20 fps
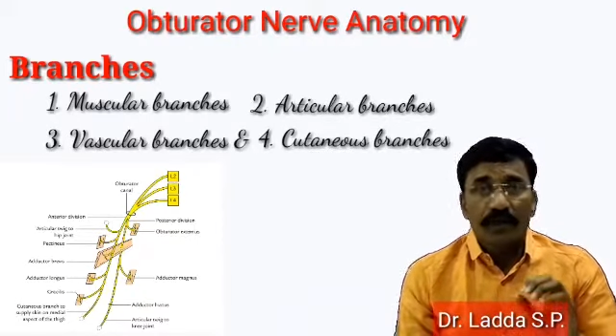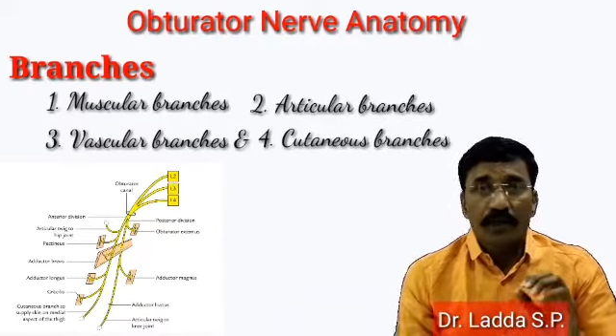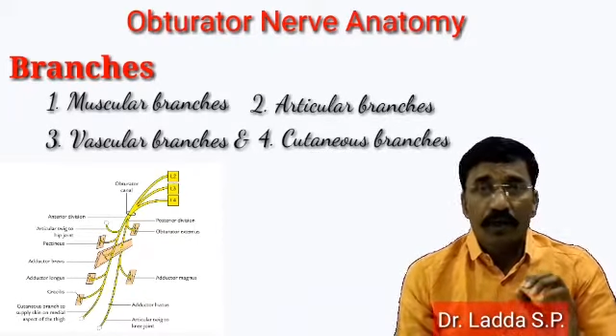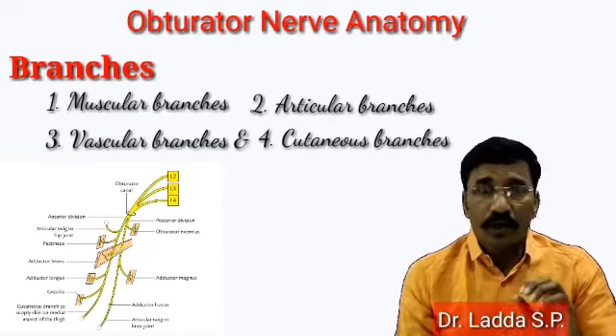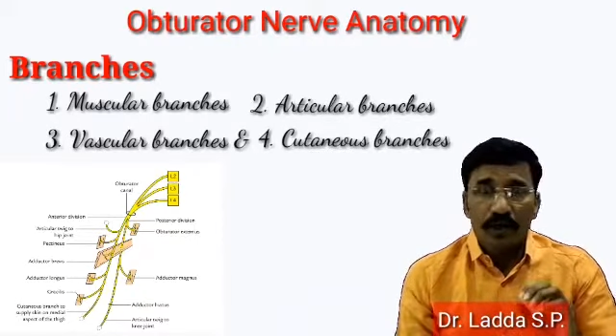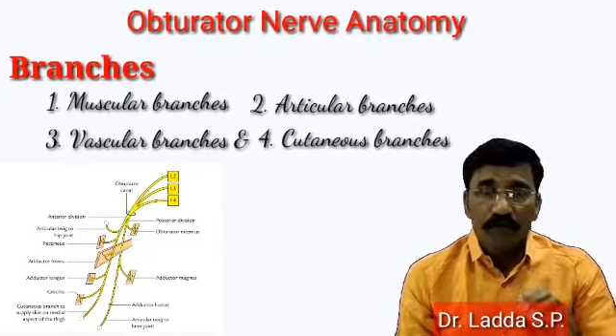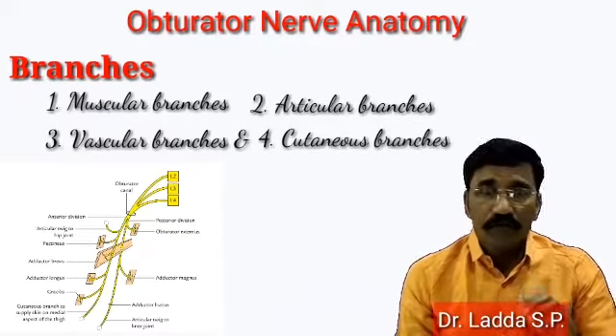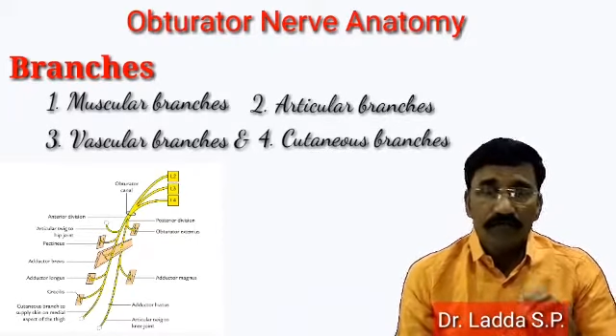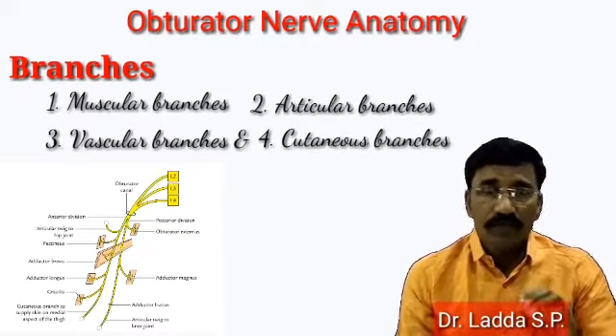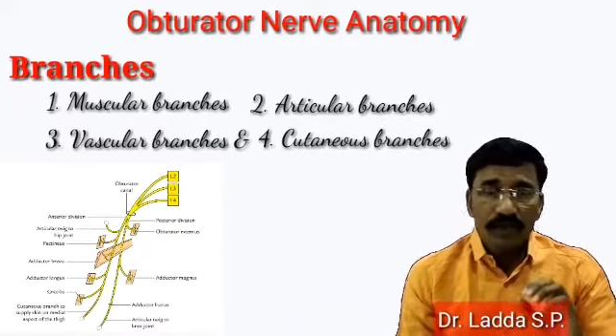
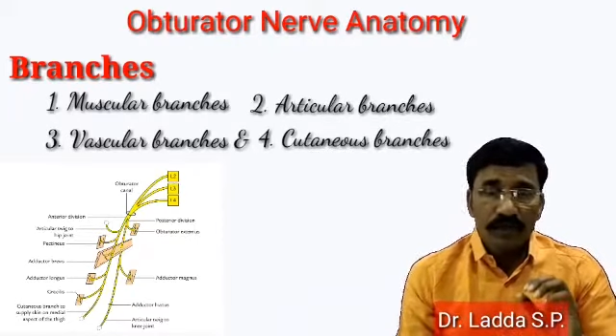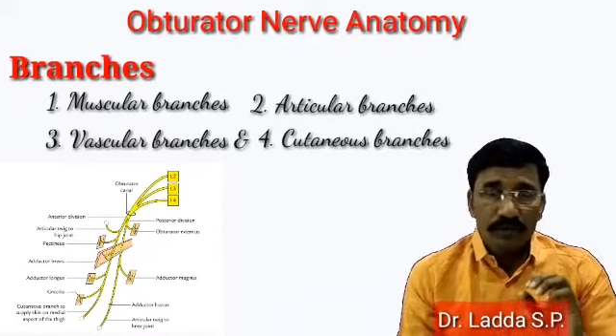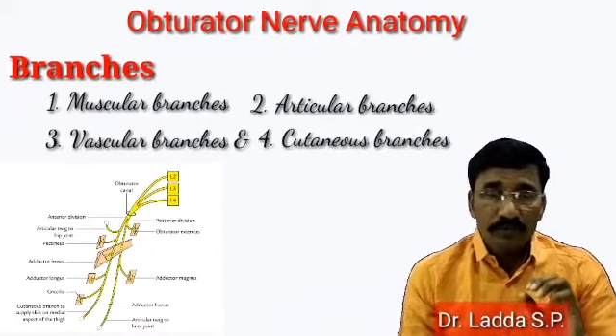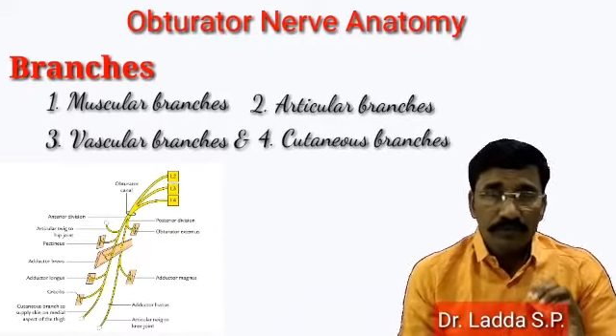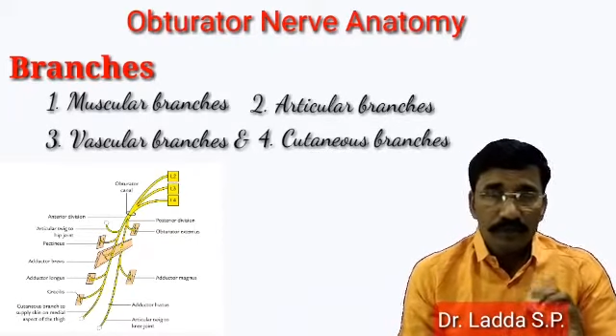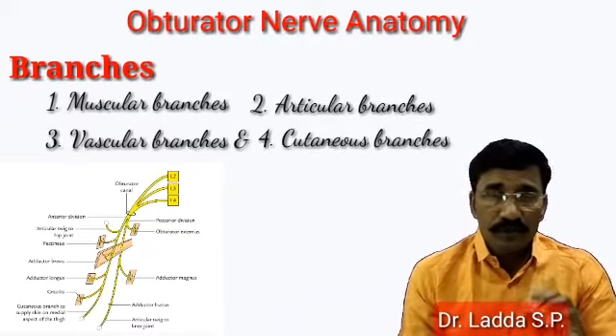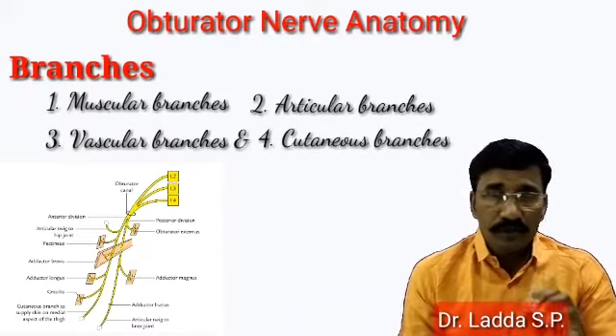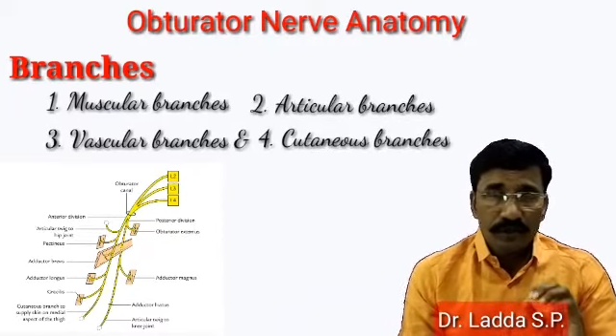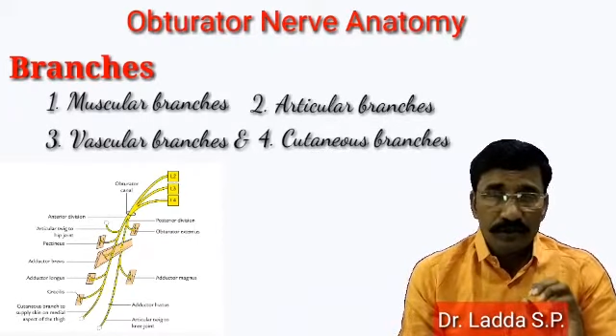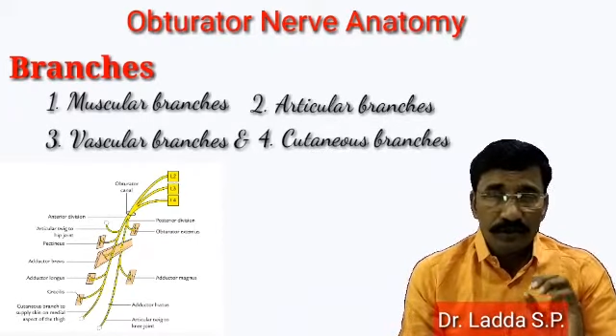of the
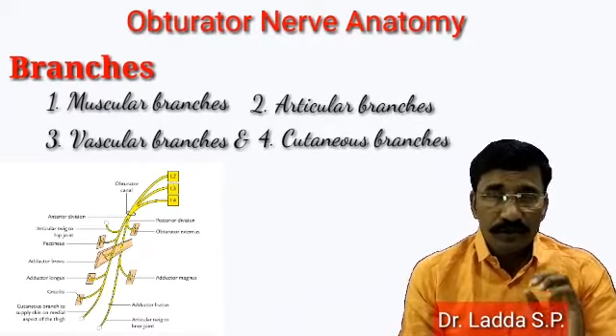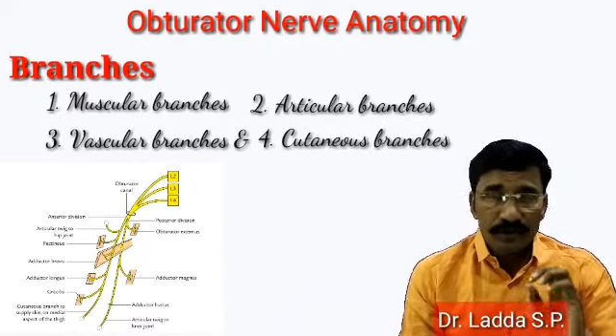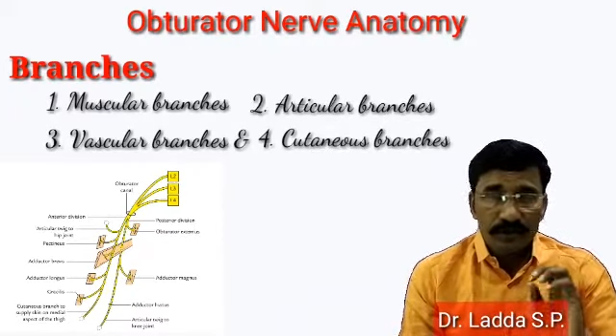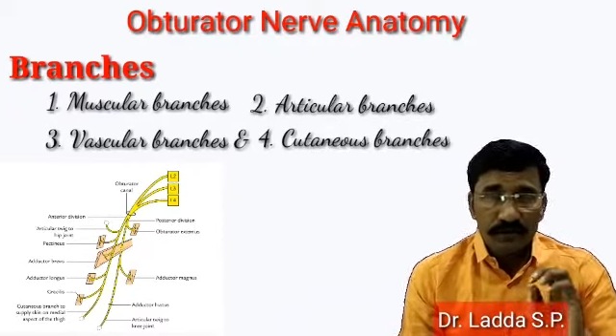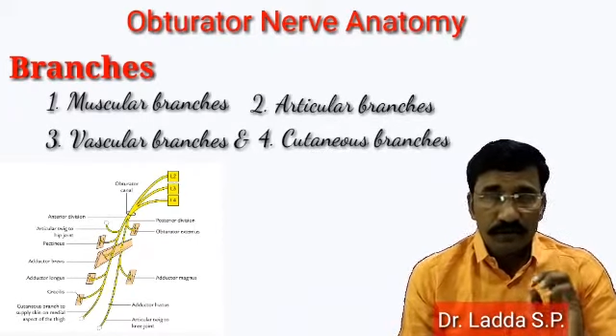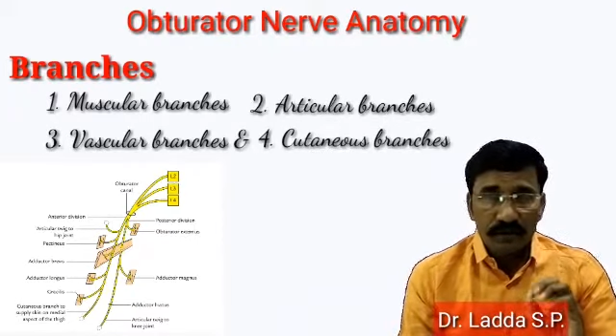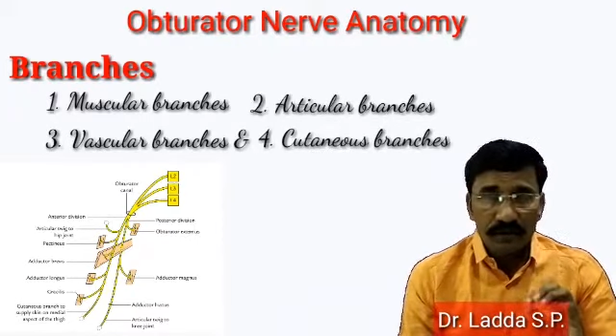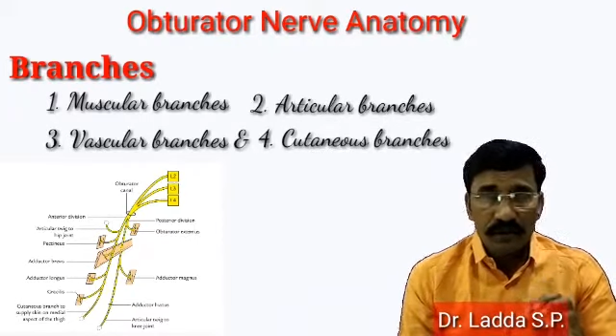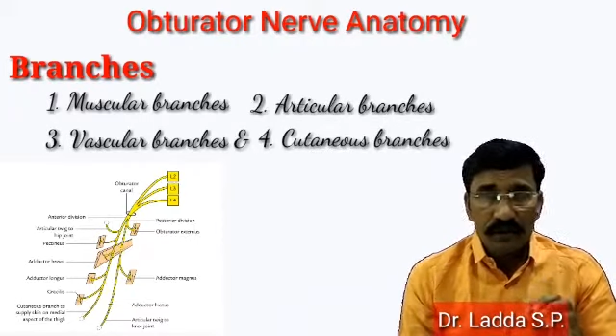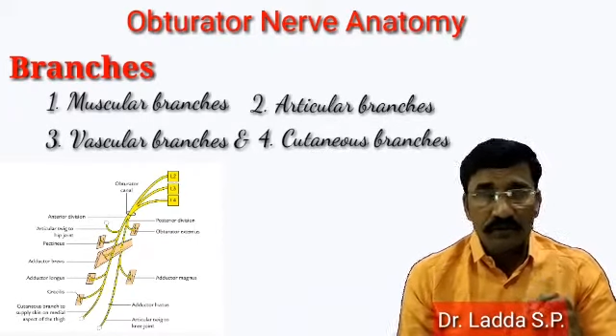obturator
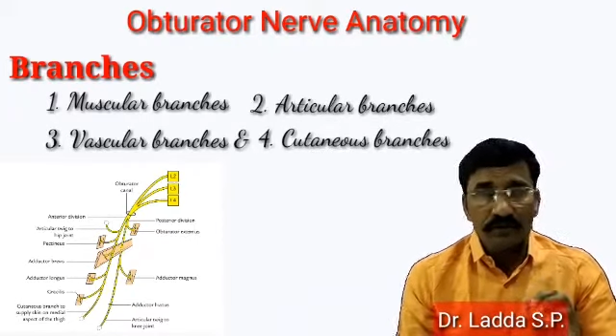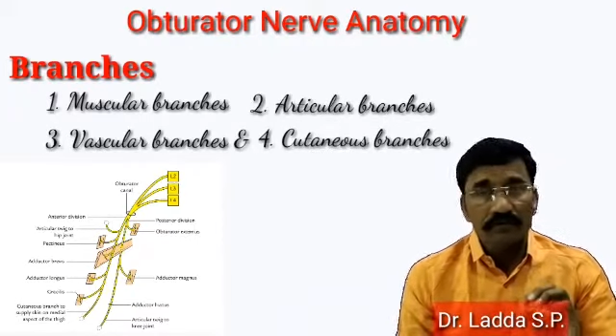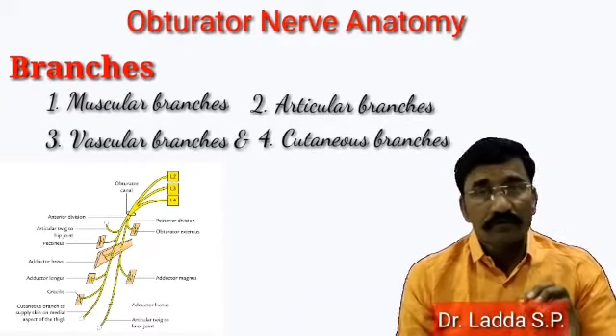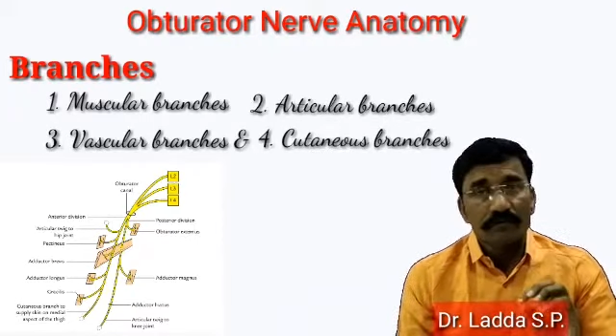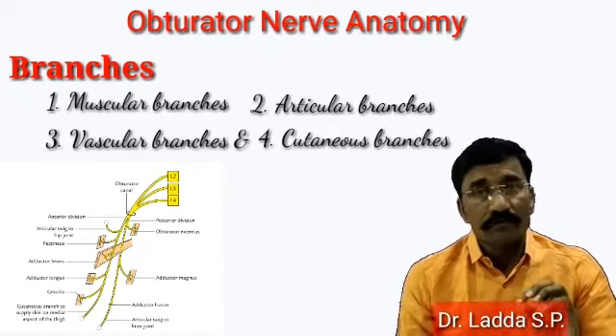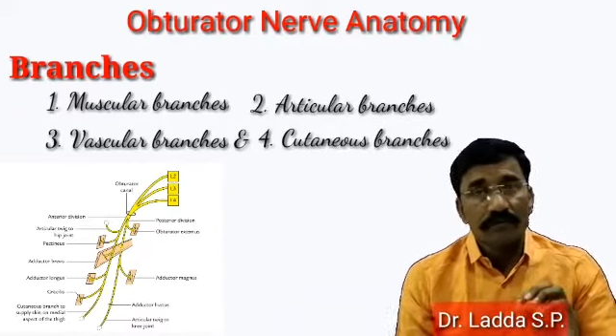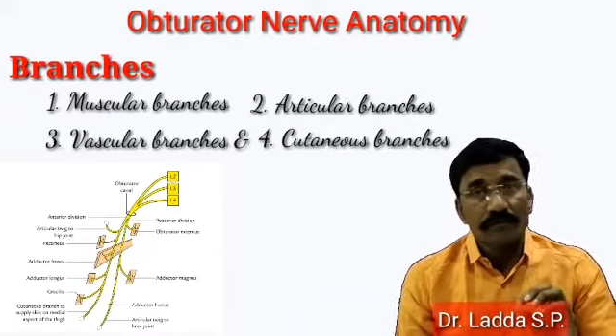nerve,